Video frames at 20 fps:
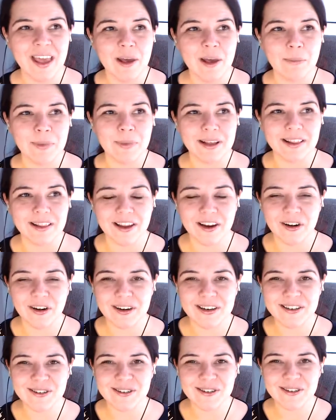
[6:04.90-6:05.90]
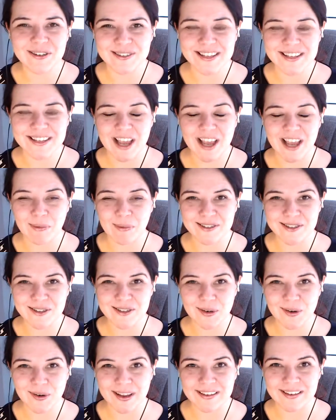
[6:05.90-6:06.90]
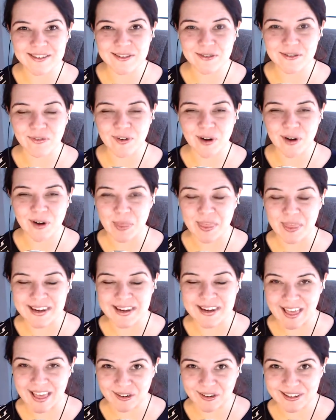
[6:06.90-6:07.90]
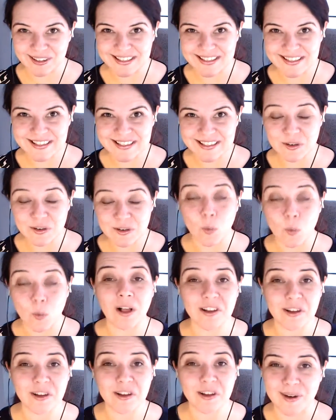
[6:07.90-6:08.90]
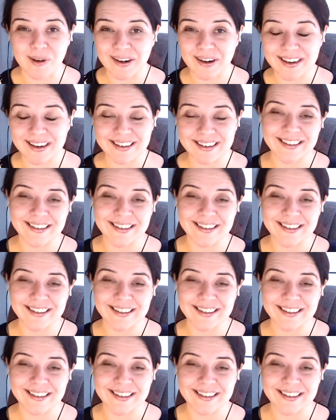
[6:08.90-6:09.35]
McCaughrean, who's coming to us from the Netherlands. Welcome, Mark.